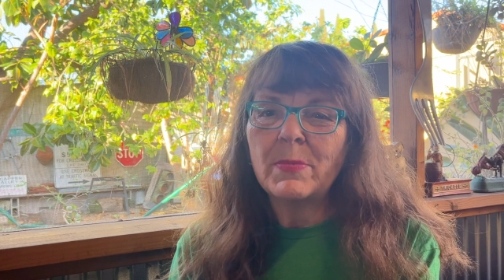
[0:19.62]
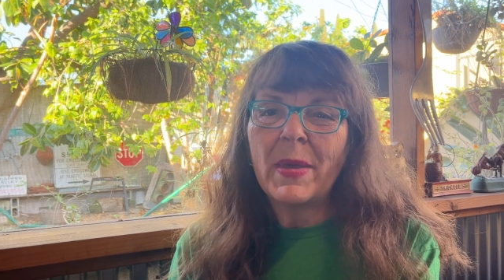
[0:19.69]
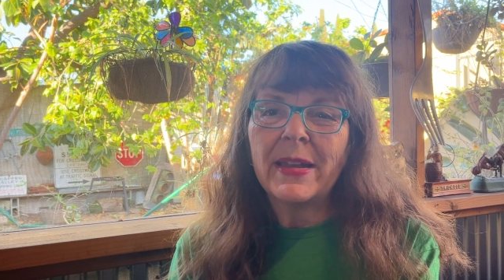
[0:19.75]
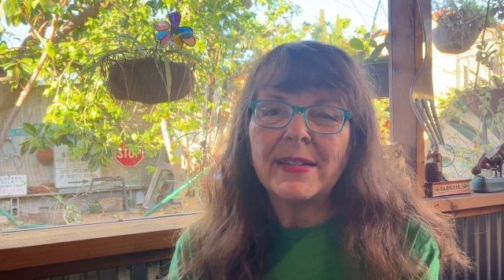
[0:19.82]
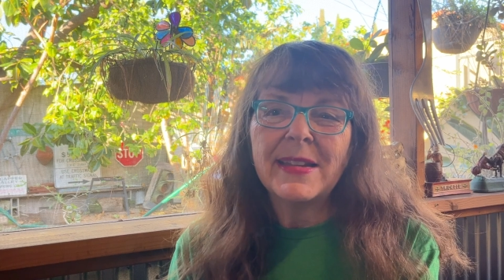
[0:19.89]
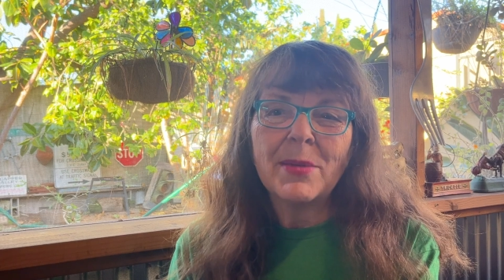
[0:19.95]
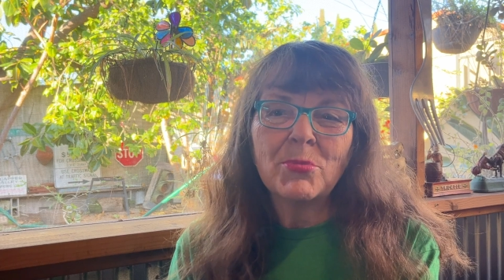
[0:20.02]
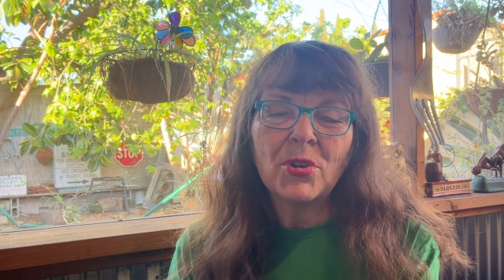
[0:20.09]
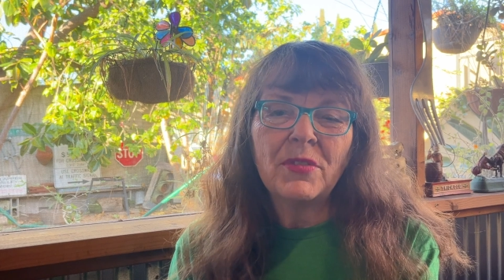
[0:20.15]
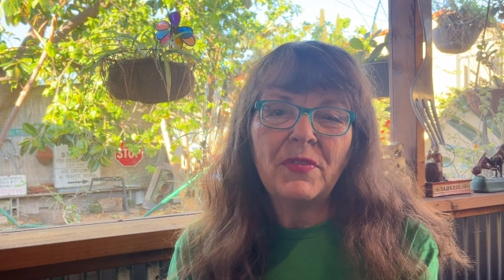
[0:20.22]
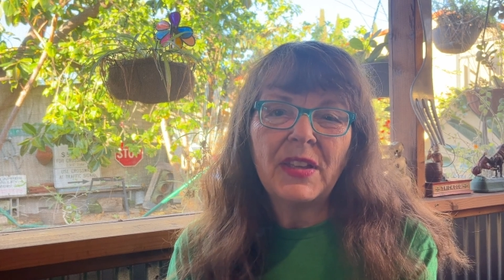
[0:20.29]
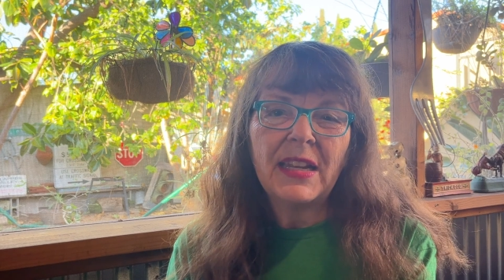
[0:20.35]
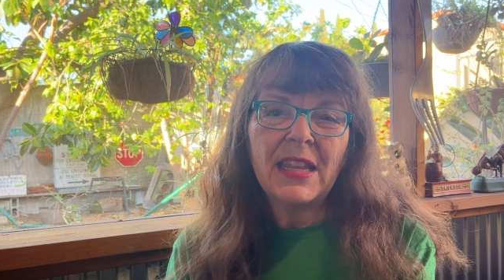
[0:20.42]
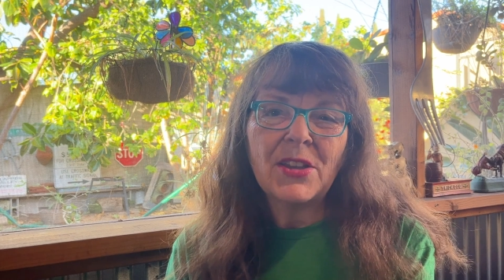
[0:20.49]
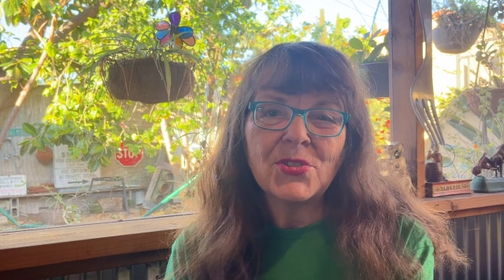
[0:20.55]
made a number of
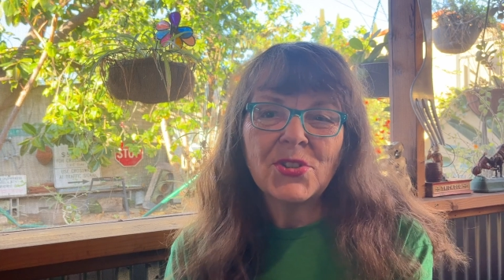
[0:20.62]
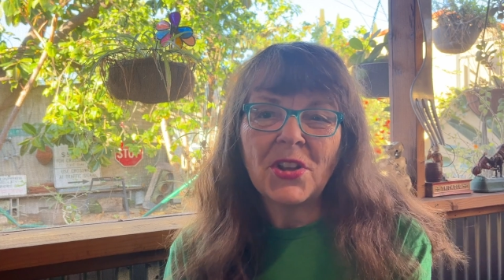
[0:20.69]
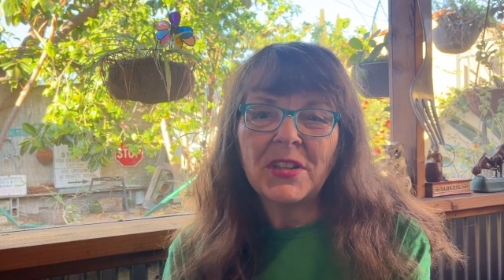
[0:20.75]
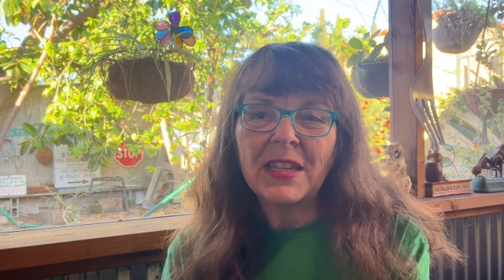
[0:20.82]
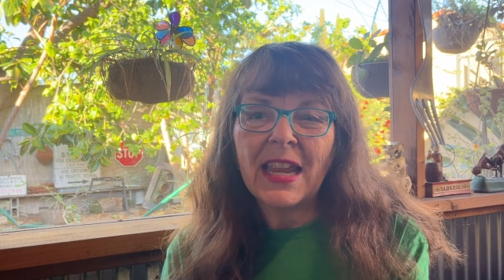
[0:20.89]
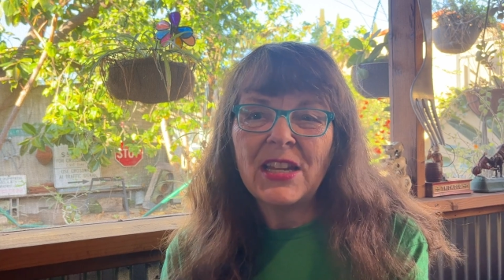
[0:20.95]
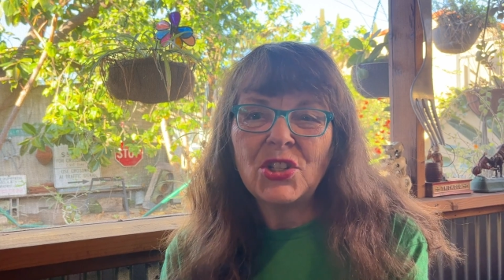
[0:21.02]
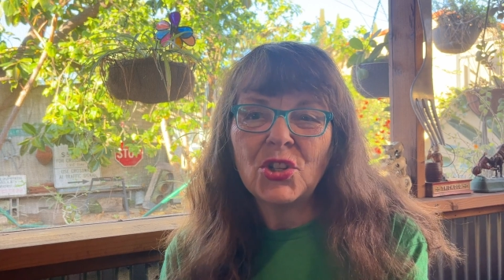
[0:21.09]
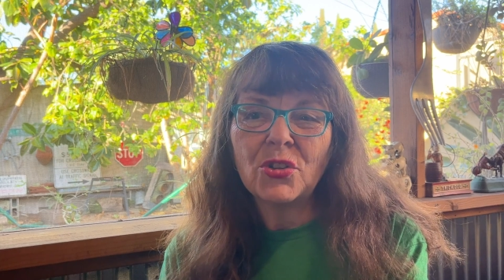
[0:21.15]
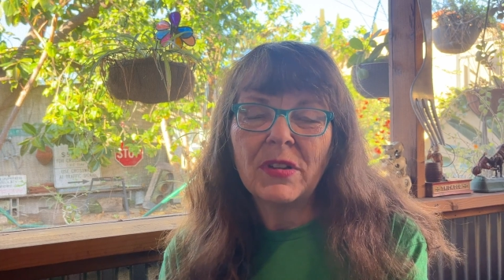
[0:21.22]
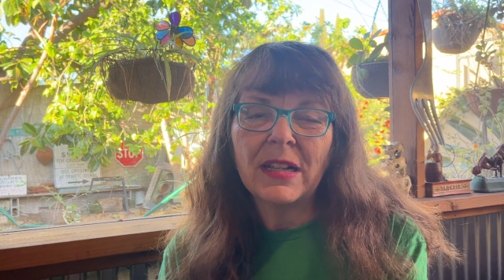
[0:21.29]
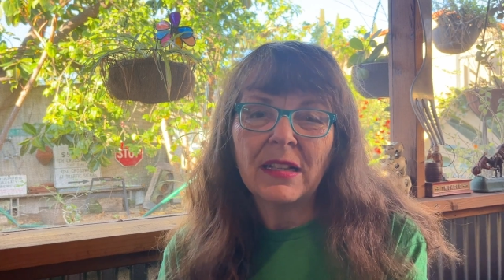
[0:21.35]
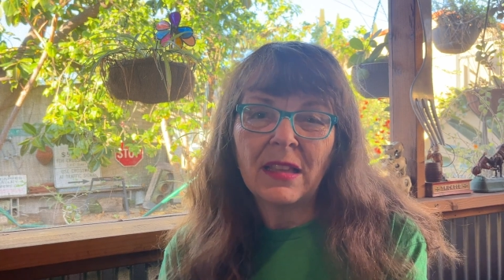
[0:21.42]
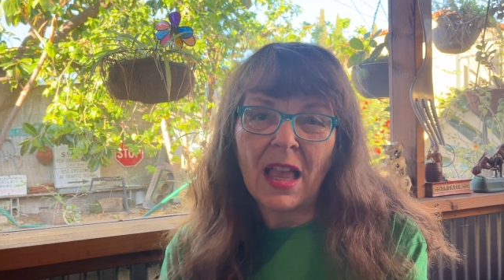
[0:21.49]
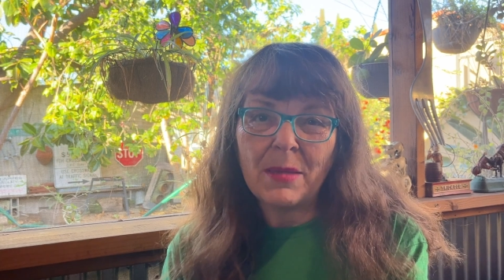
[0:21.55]
videos on nature
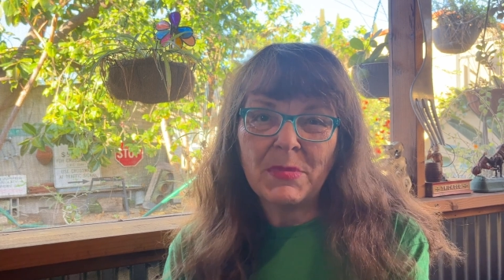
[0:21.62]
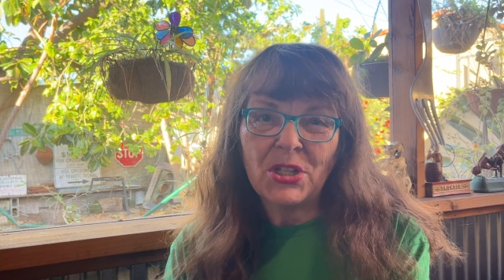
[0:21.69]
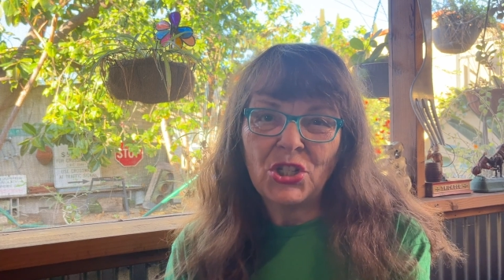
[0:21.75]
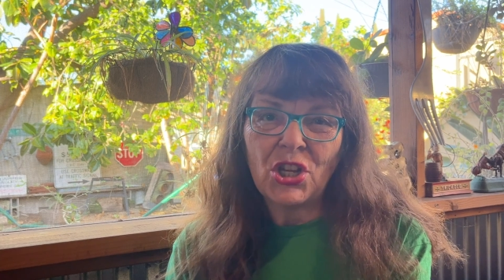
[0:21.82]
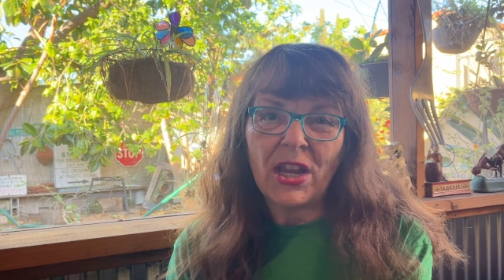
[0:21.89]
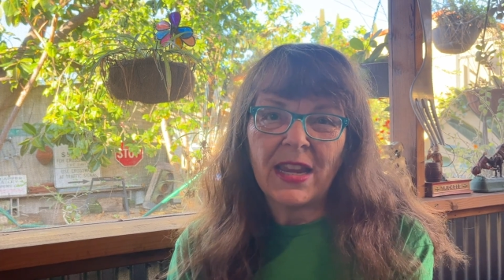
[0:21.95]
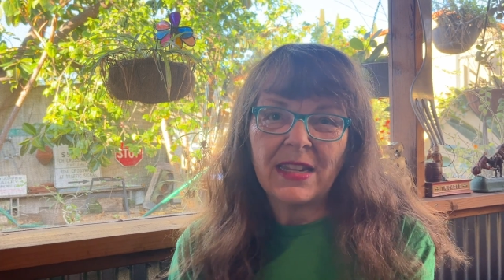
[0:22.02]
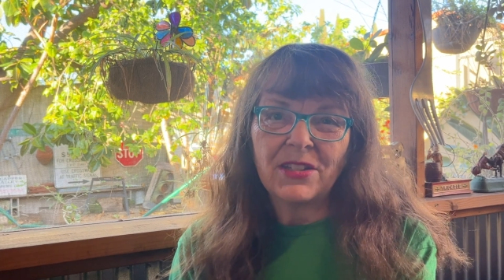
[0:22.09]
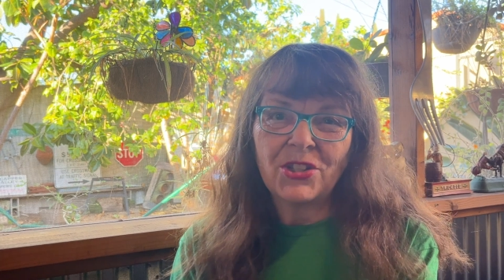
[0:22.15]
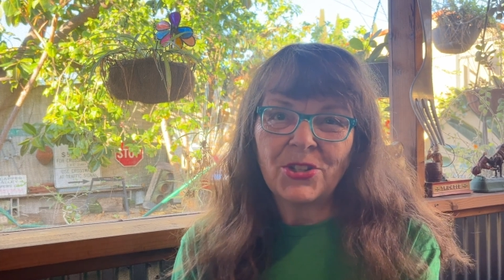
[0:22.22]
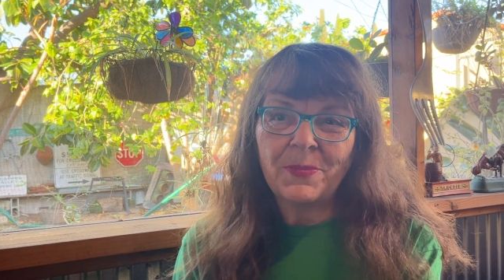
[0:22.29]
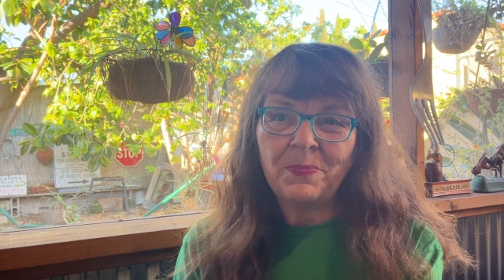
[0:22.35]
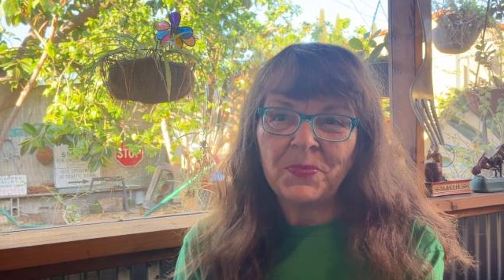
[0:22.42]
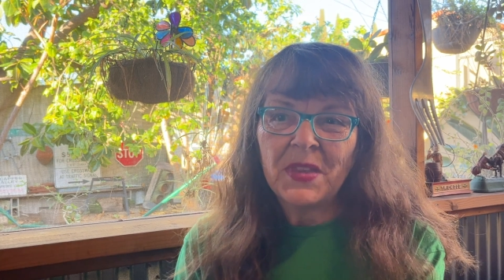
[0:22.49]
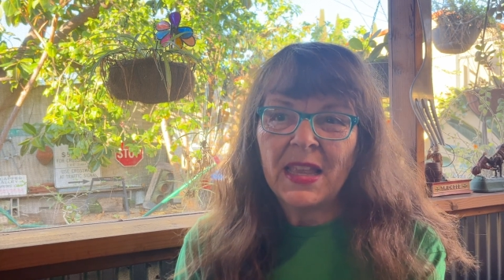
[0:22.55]
and climate change.